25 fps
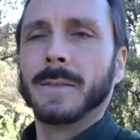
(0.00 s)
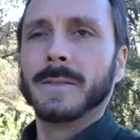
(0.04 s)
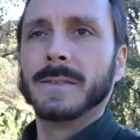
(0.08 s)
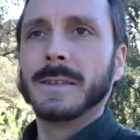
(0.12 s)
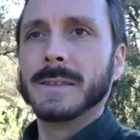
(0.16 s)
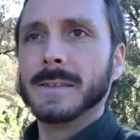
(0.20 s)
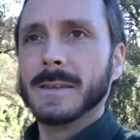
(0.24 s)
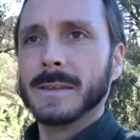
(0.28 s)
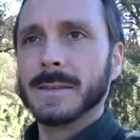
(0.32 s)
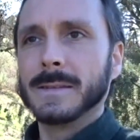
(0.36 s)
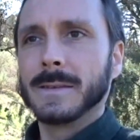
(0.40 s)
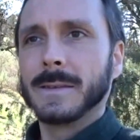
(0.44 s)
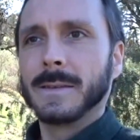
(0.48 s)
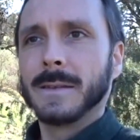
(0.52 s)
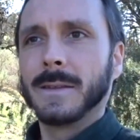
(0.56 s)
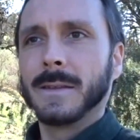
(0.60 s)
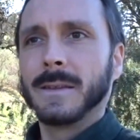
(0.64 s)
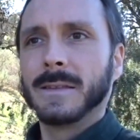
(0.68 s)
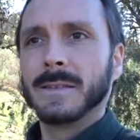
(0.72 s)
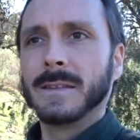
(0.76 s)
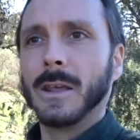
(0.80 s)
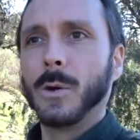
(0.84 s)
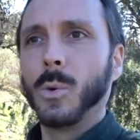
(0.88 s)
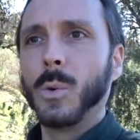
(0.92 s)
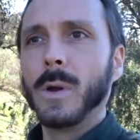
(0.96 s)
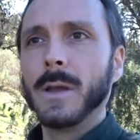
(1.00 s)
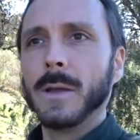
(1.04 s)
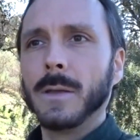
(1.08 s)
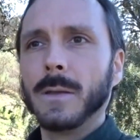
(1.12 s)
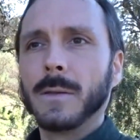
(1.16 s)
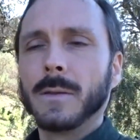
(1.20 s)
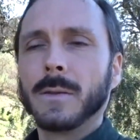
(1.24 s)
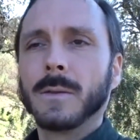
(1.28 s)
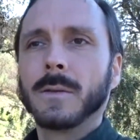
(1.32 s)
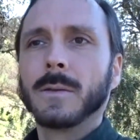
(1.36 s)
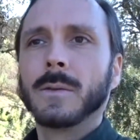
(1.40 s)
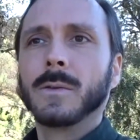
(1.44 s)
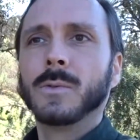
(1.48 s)
This is the way
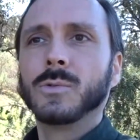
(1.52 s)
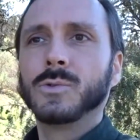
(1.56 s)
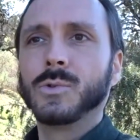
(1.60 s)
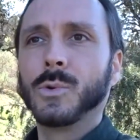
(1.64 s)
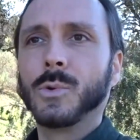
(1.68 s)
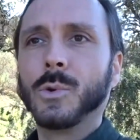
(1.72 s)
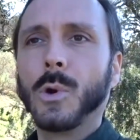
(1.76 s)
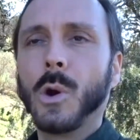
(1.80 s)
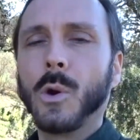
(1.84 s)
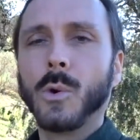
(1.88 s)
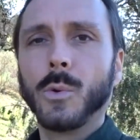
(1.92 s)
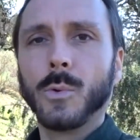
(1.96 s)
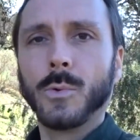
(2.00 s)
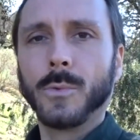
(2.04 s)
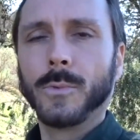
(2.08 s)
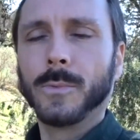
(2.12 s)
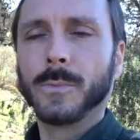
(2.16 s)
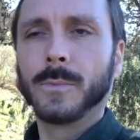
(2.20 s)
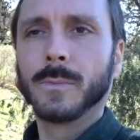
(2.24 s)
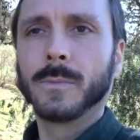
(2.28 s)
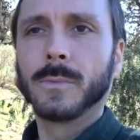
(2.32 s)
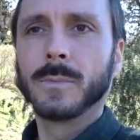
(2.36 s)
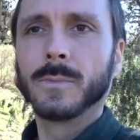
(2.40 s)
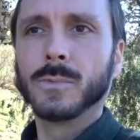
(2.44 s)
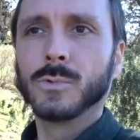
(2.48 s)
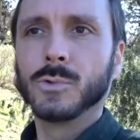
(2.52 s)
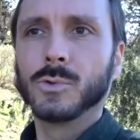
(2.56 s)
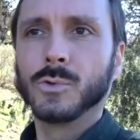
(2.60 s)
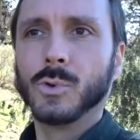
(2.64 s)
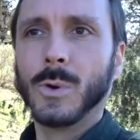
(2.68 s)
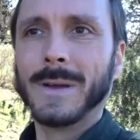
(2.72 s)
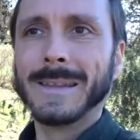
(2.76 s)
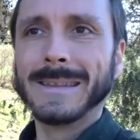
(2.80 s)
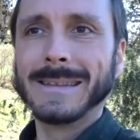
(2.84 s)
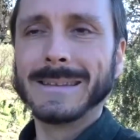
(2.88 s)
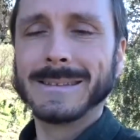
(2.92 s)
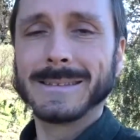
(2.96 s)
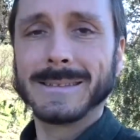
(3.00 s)
to grow,
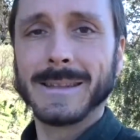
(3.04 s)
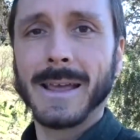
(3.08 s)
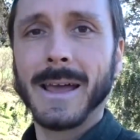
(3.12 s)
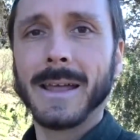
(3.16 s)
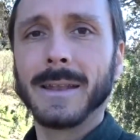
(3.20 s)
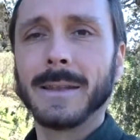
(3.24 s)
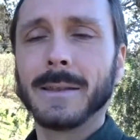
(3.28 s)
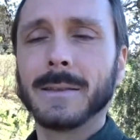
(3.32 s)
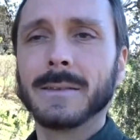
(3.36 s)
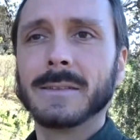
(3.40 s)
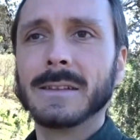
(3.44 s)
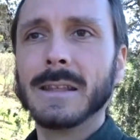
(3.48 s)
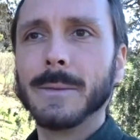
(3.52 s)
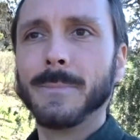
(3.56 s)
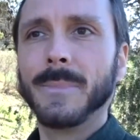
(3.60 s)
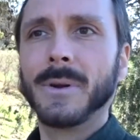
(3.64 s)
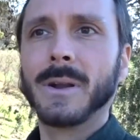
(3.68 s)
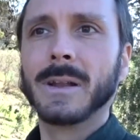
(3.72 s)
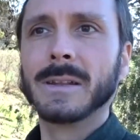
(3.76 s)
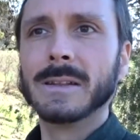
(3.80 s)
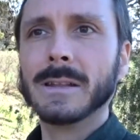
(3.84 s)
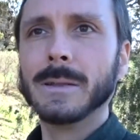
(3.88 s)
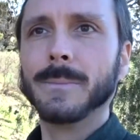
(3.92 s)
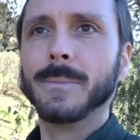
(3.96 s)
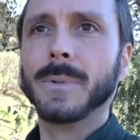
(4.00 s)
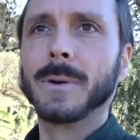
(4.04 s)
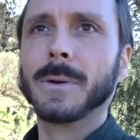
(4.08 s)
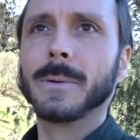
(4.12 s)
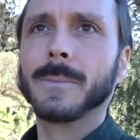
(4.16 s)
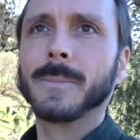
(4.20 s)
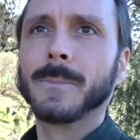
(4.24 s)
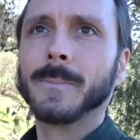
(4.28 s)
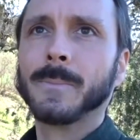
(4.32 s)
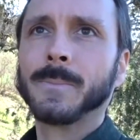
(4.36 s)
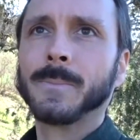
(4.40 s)
to understand deeper and deeper.